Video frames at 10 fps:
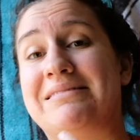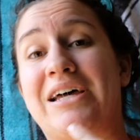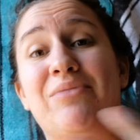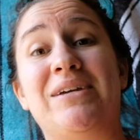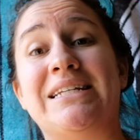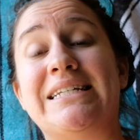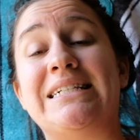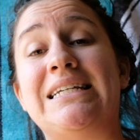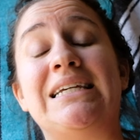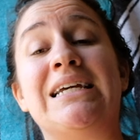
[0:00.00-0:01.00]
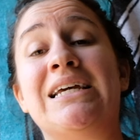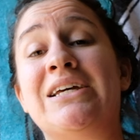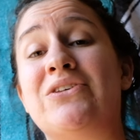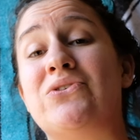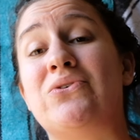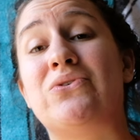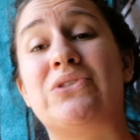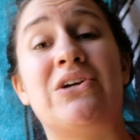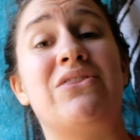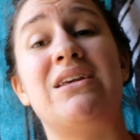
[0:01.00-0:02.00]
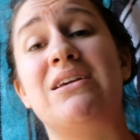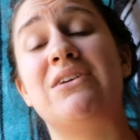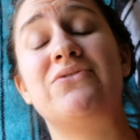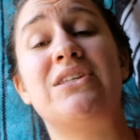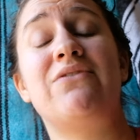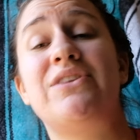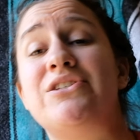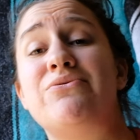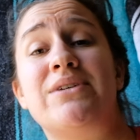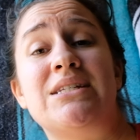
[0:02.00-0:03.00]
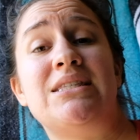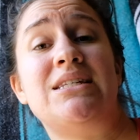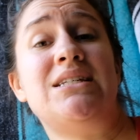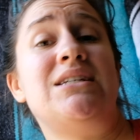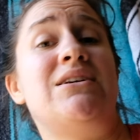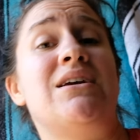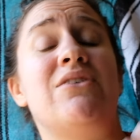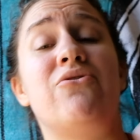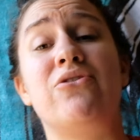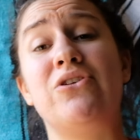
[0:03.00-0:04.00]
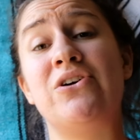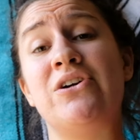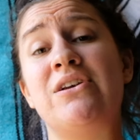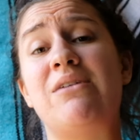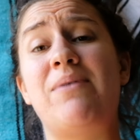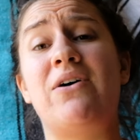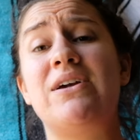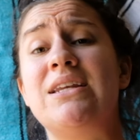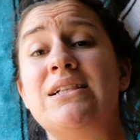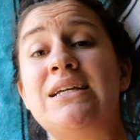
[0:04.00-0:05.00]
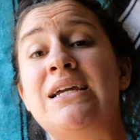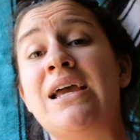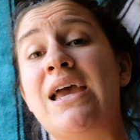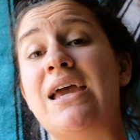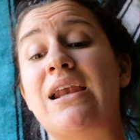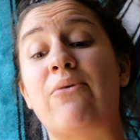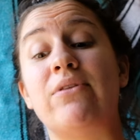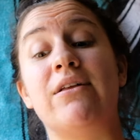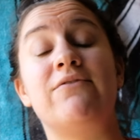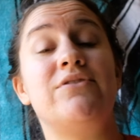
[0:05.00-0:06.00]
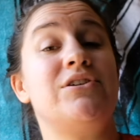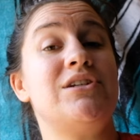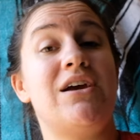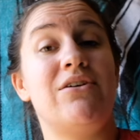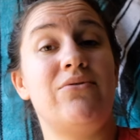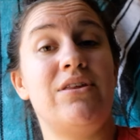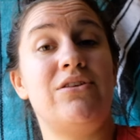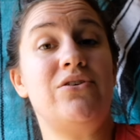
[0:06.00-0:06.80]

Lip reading: I'll be in Italy, so start thinking of stuff that you want to see or learn about Italy, and I would love to share it with